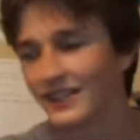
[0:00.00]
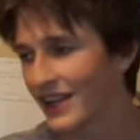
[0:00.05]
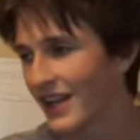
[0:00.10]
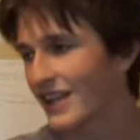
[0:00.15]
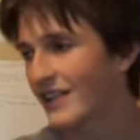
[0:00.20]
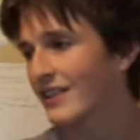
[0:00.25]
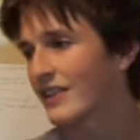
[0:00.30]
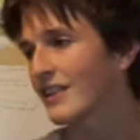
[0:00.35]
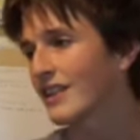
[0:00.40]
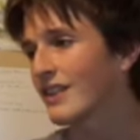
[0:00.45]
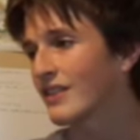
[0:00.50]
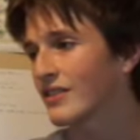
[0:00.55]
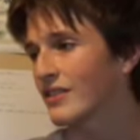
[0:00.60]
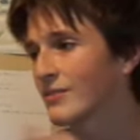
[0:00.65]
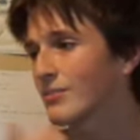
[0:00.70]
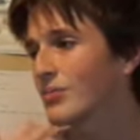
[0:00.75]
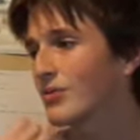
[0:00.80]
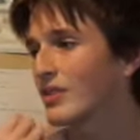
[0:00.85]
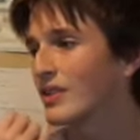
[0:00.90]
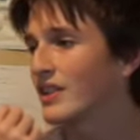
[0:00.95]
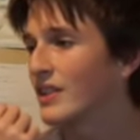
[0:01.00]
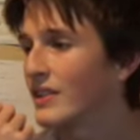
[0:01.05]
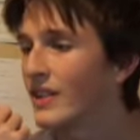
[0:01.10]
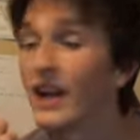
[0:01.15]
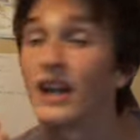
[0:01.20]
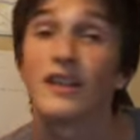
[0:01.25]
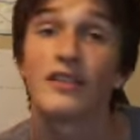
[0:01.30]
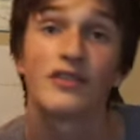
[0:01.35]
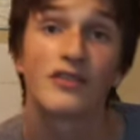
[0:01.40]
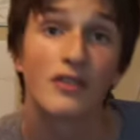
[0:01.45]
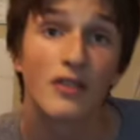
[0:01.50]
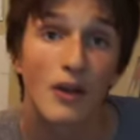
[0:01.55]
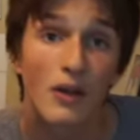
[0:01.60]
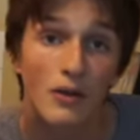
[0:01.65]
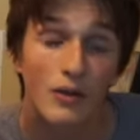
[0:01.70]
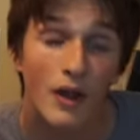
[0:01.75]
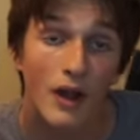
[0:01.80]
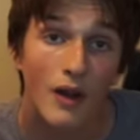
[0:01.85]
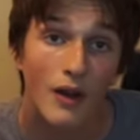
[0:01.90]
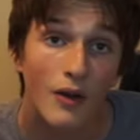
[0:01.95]
I think it's a pretty nice
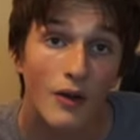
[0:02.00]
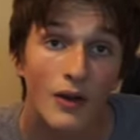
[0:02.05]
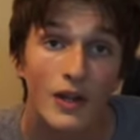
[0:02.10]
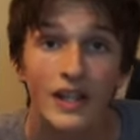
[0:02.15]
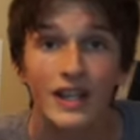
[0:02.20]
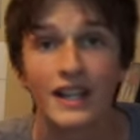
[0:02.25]
logo.